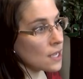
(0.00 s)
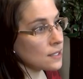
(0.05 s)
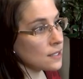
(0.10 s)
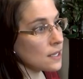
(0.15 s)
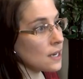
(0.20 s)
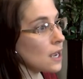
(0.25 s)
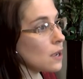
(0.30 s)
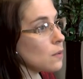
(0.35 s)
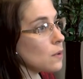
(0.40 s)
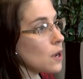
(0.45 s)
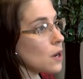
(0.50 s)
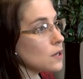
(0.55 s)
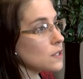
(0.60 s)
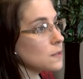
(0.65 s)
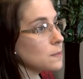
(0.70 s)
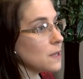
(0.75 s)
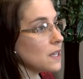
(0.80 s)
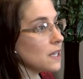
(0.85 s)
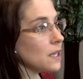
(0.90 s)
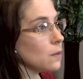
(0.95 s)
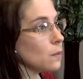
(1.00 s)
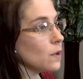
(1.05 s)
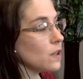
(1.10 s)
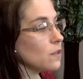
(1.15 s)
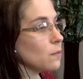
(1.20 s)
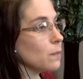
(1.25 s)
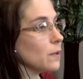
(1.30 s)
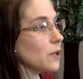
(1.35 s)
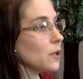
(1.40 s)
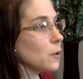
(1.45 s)
Today we are speaking
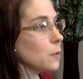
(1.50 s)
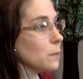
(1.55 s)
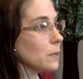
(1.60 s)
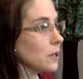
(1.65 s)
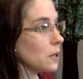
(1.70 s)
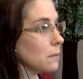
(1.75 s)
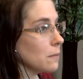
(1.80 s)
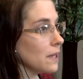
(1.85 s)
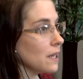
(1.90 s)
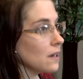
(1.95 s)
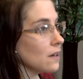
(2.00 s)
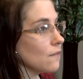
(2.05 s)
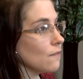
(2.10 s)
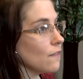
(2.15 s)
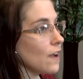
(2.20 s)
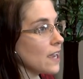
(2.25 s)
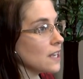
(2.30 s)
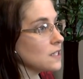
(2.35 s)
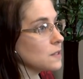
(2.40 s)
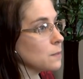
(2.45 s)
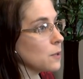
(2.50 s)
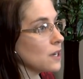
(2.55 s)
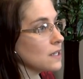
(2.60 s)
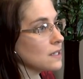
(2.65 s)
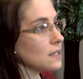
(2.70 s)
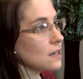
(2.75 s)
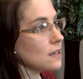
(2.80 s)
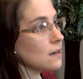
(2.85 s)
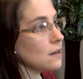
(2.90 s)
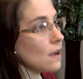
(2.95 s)
with Bill Bidermann, Vice
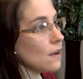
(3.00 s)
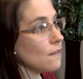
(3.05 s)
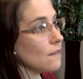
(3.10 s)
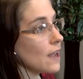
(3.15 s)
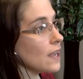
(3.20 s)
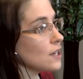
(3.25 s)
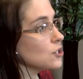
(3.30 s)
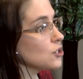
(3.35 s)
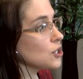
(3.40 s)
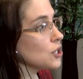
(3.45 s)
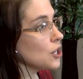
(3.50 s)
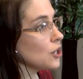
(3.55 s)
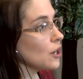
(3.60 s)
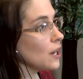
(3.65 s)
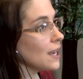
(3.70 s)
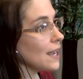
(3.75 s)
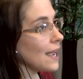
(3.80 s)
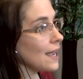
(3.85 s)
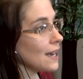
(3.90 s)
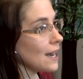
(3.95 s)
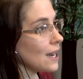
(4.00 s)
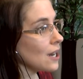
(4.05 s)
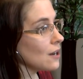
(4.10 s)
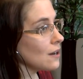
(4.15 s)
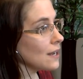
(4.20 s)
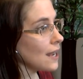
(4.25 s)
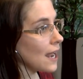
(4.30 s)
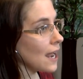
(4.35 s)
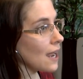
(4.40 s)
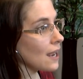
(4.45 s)
President of Engineering at
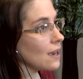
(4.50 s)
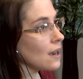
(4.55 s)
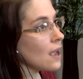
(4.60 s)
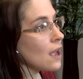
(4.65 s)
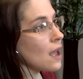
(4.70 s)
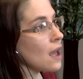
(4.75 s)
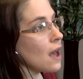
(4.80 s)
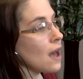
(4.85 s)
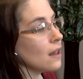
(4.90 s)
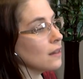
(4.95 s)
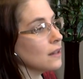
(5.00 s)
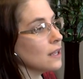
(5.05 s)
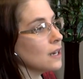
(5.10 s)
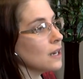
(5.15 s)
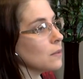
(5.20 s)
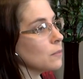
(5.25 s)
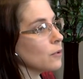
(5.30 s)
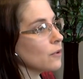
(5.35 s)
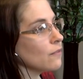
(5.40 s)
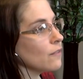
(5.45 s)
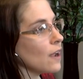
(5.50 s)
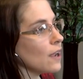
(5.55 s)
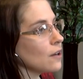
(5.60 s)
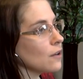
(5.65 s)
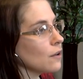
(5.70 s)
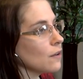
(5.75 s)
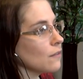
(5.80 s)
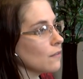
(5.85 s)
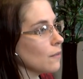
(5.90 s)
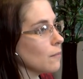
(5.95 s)
Airgain, a leading
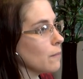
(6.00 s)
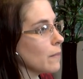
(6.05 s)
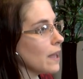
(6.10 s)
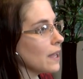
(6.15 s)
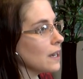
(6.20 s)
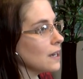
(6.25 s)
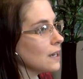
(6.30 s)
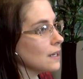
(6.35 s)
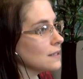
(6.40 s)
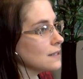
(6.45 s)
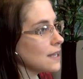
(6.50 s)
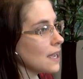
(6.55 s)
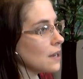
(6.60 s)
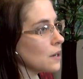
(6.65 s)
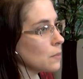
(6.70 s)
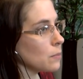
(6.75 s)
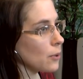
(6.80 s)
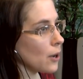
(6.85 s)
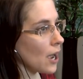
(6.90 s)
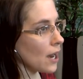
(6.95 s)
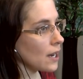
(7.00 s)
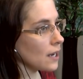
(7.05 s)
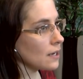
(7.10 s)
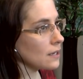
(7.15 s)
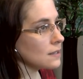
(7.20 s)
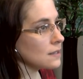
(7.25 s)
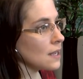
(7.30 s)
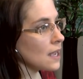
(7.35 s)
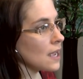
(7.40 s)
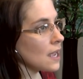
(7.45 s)
provider of embedded antenna
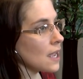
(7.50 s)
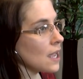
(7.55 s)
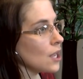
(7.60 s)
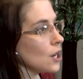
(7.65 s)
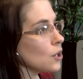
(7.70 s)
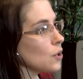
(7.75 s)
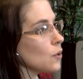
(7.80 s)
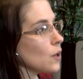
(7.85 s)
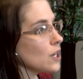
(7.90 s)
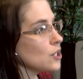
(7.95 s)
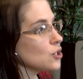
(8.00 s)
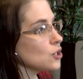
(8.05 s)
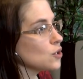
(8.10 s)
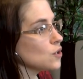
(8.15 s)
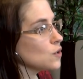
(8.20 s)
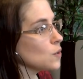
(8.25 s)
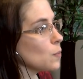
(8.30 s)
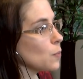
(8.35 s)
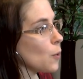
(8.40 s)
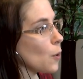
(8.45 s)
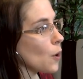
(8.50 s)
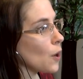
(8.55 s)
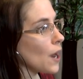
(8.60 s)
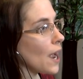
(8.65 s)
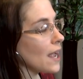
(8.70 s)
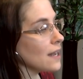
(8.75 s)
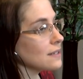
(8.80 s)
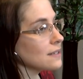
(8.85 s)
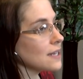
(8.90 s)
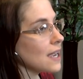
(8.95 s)
products, integration support,
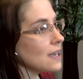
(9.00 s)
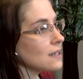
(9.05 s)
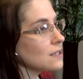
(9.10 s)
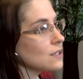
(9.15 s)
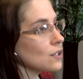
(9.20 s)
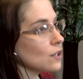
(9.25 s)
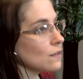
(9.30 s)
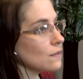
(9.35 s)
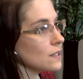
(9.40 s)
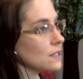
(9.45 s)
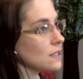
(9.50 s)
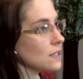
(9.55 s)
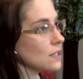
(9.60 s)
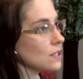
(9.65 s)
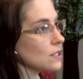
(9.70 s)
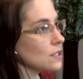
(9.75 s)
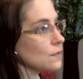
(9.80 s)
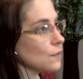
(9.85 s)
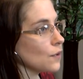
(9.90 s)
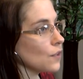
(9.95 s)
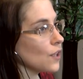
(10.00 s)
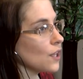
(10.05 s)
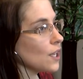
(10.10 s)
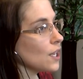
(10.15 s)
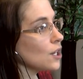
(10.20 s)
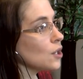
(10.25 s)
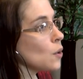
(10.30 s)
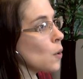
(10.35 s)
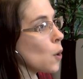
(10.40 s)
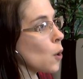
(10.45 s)
and test services for
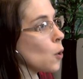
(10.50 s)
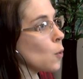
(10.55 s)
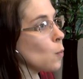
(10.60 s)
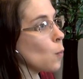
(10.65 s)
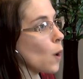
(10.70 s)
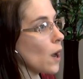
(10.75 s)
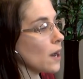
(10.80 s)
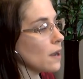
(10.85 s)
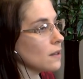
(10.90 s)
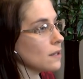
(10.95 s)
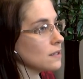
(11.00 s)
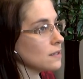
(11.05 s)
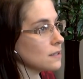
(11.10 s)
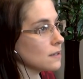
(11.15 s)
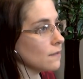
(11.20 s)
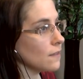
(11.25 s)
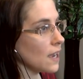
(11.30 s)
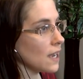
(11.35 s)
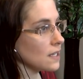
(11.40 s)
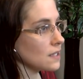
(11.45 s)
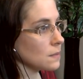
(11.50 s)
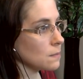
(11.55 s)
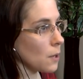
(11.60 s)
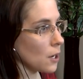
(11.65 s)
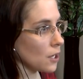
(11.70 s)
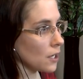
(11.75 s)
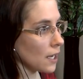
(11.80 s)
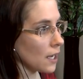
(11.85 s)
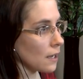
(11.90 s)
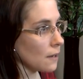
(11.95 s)
the in-home wireless device
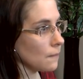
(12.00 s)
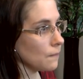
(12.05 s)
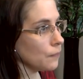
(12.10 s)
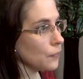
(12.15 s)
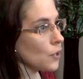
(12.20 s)
market.